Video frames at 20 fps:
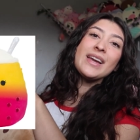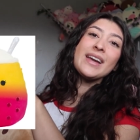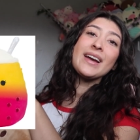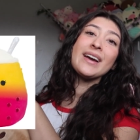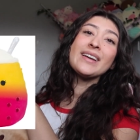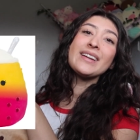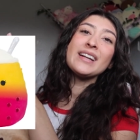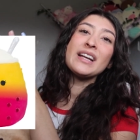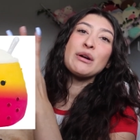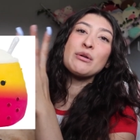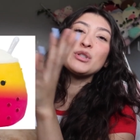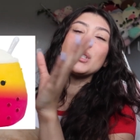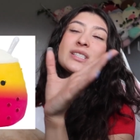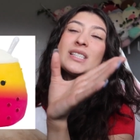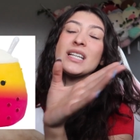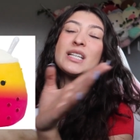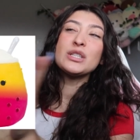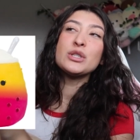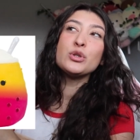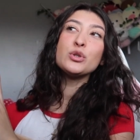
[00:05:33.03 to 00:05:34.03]
and it was just
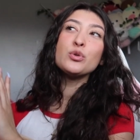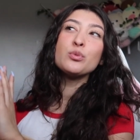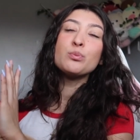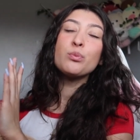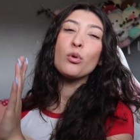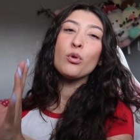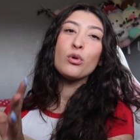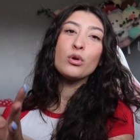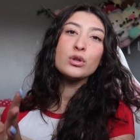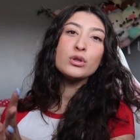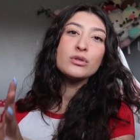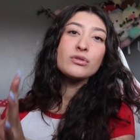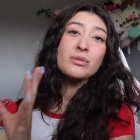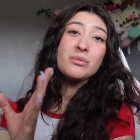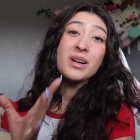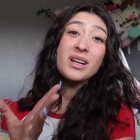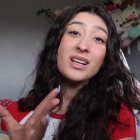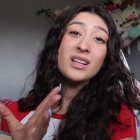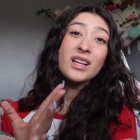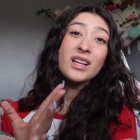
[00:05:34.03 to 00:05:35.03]
like too bold for my